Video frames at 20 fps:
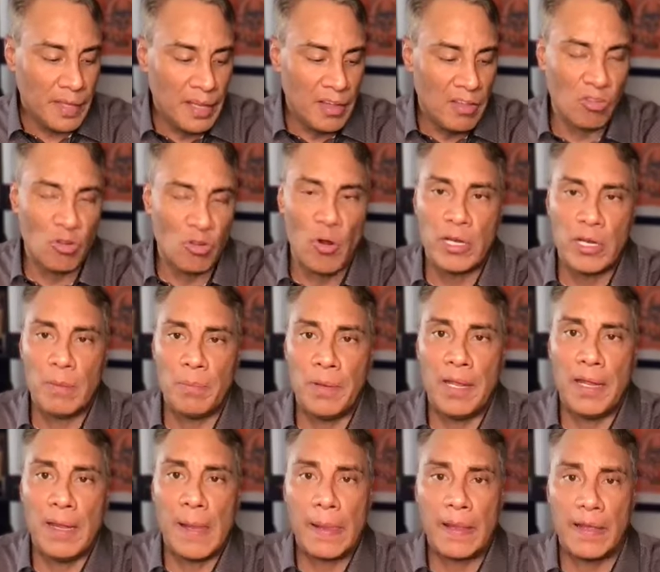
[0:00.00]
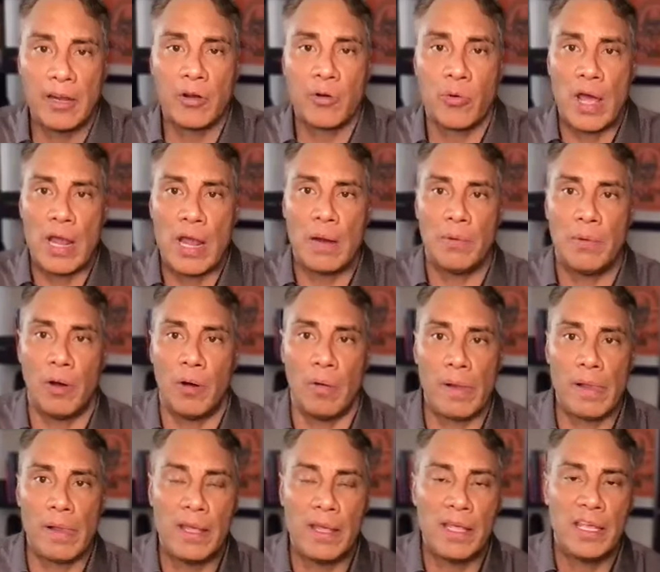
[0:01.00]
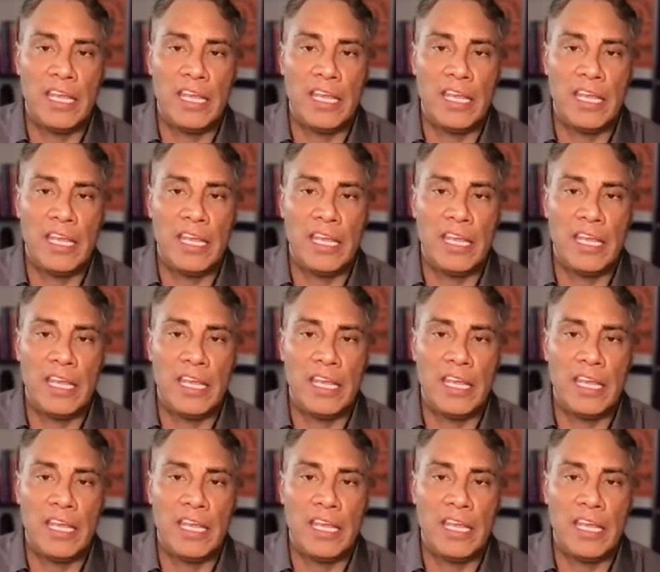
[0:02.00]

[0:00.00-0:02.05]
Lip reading: is going to be incredible.